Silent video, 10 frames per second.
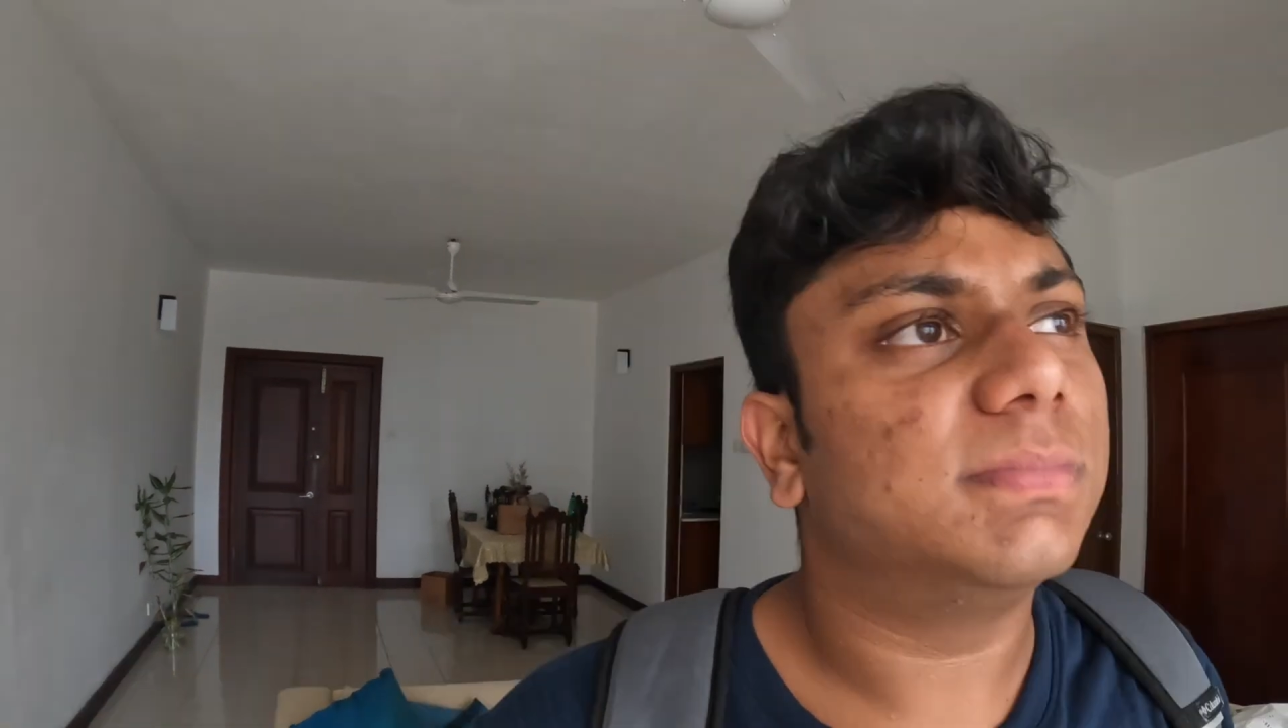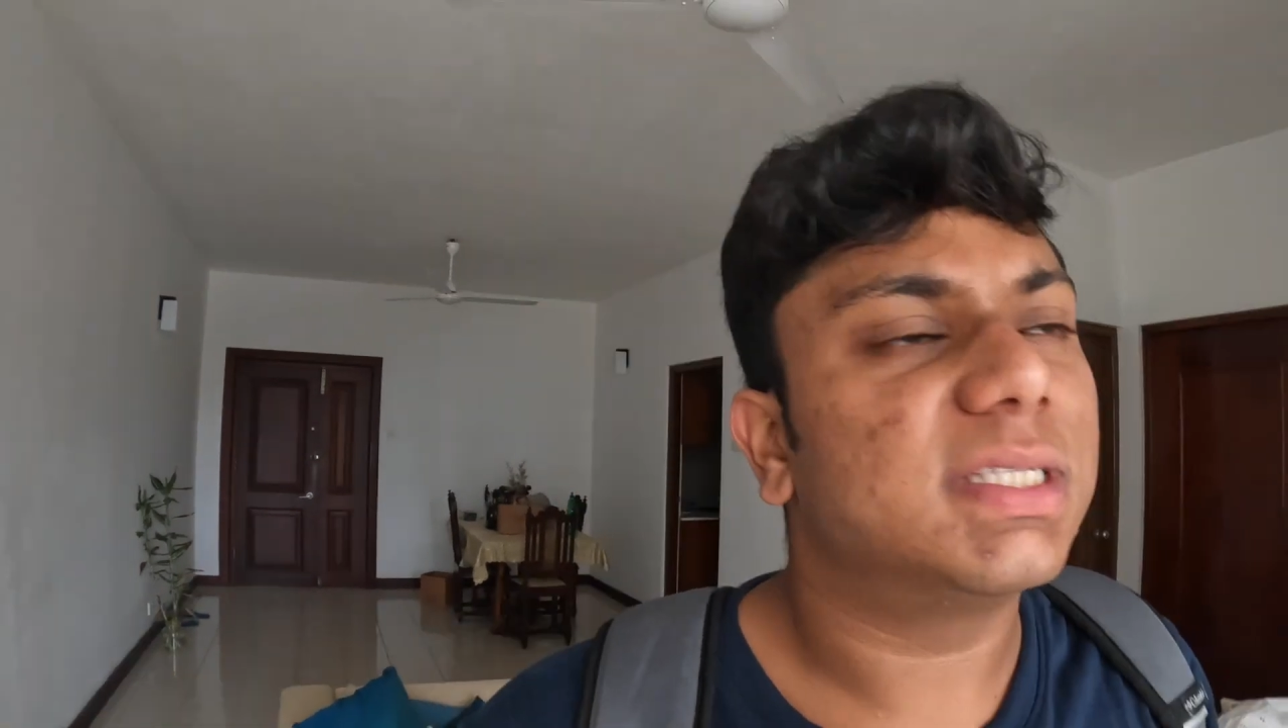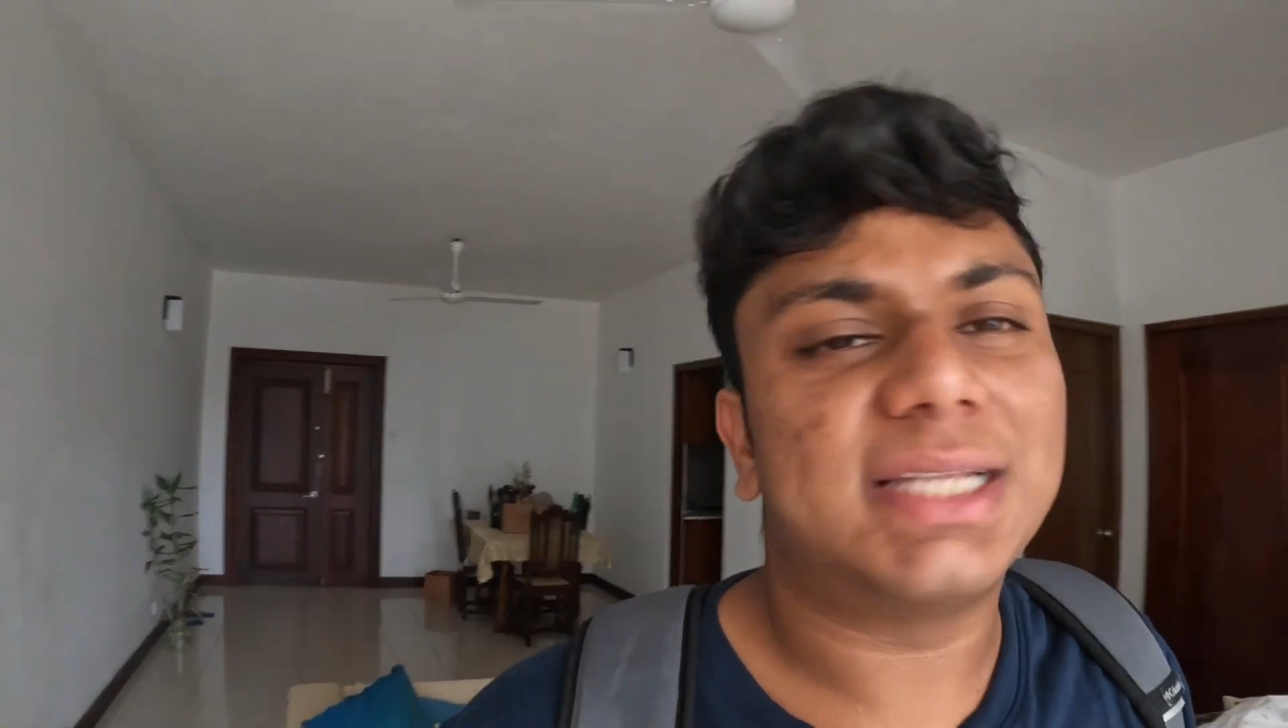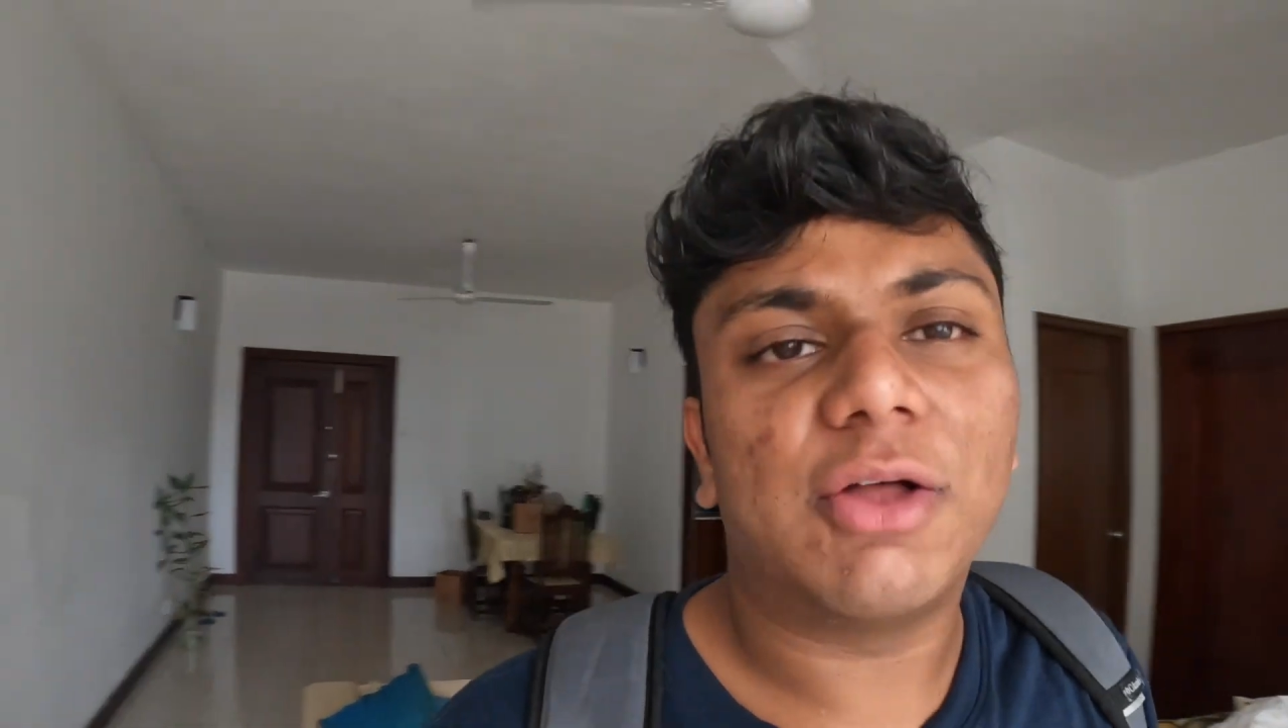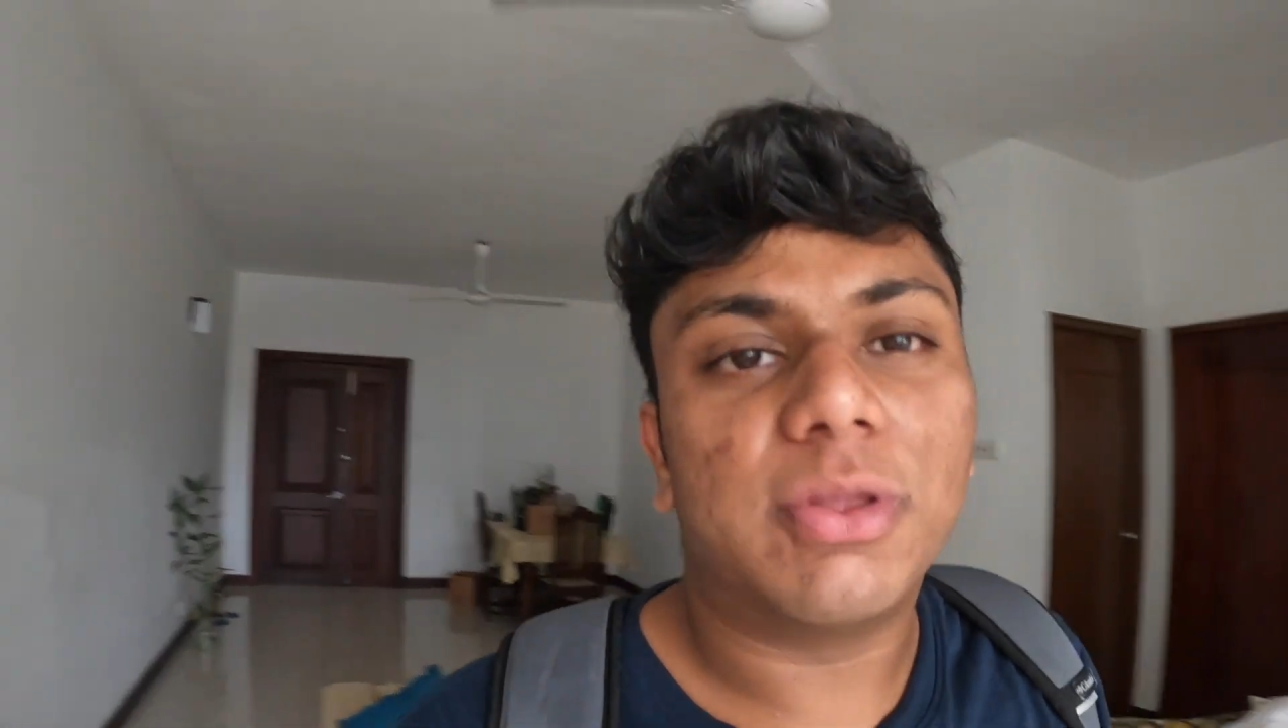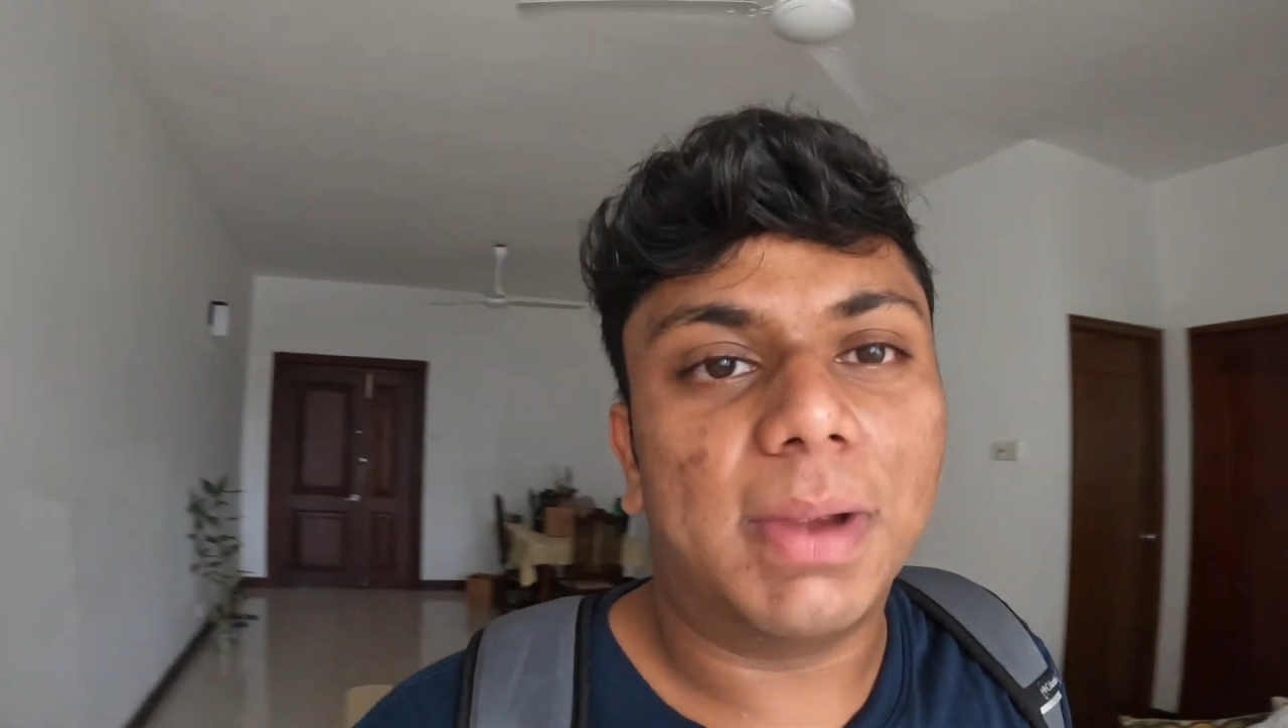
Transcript: South